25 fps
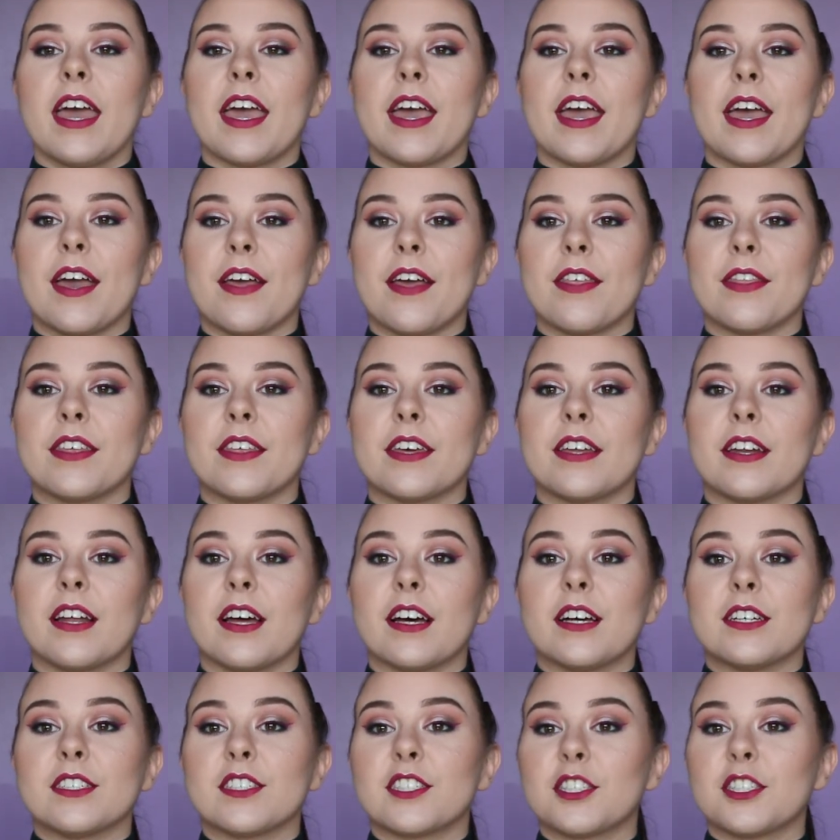And then
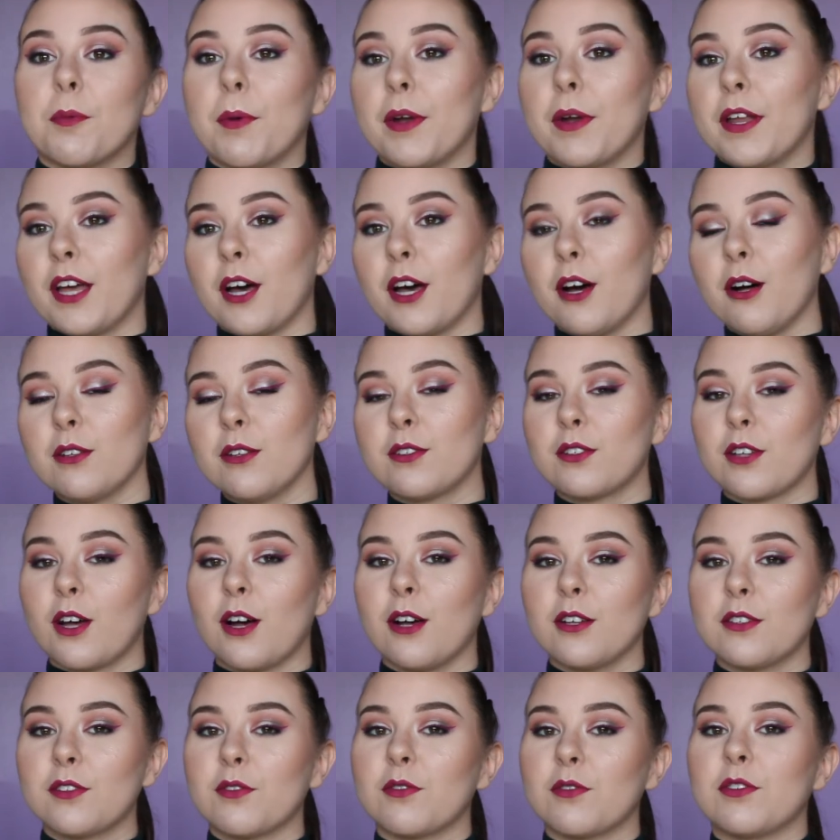somebody else
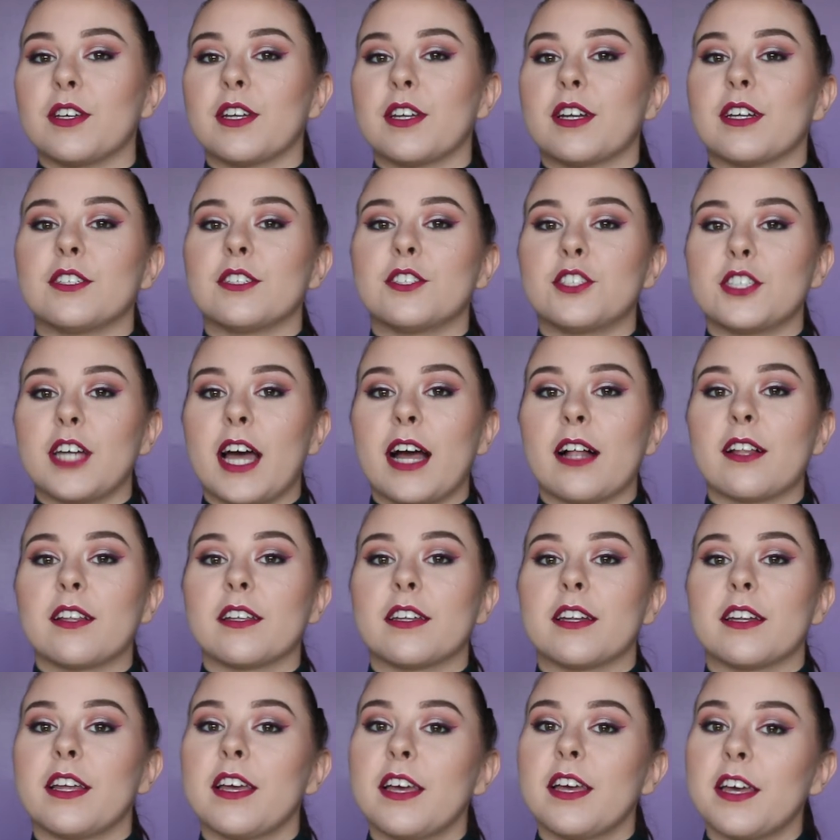also did a
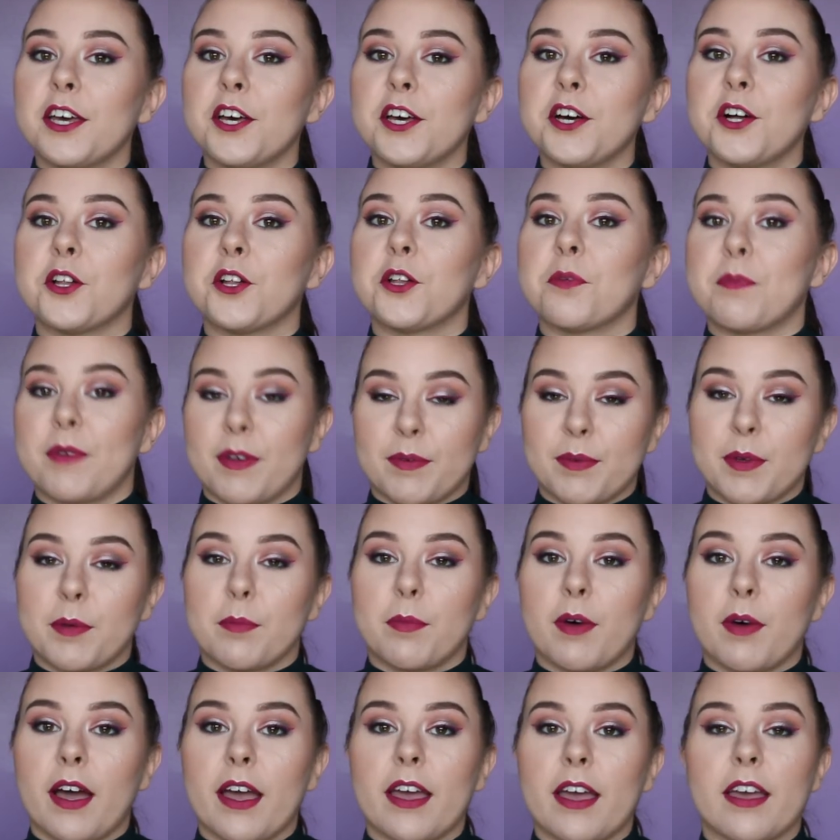Jaclyn Hill made me
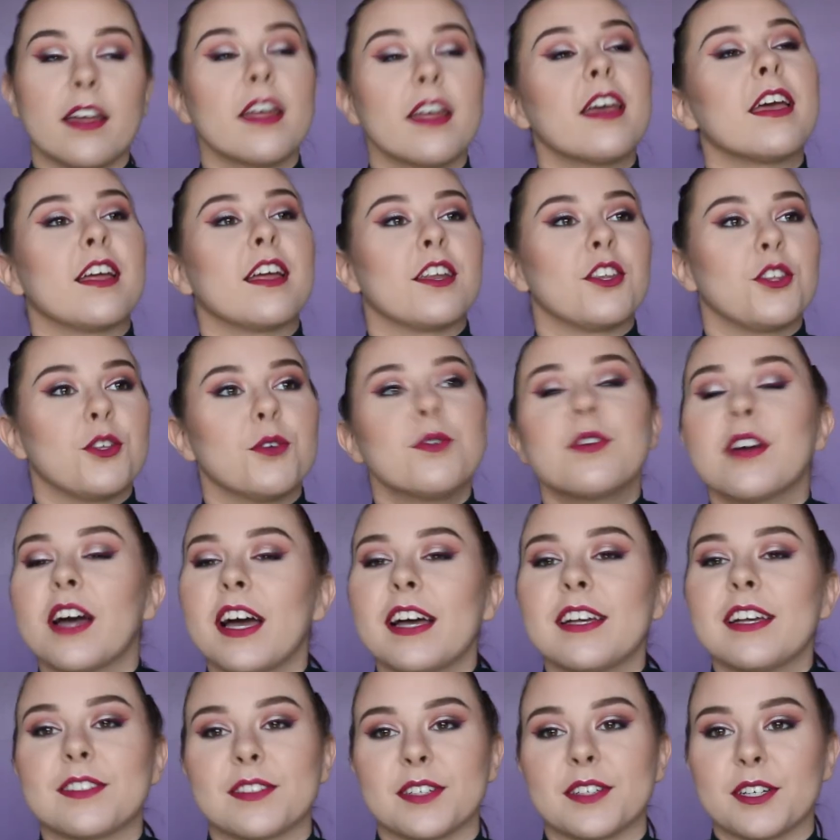buy it. And you
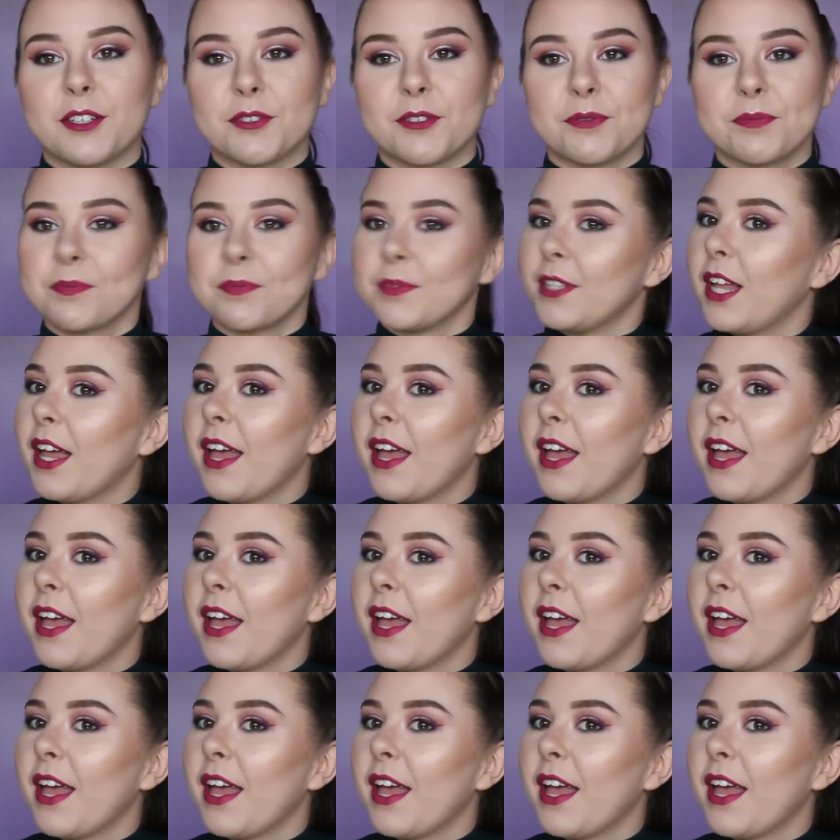guys know,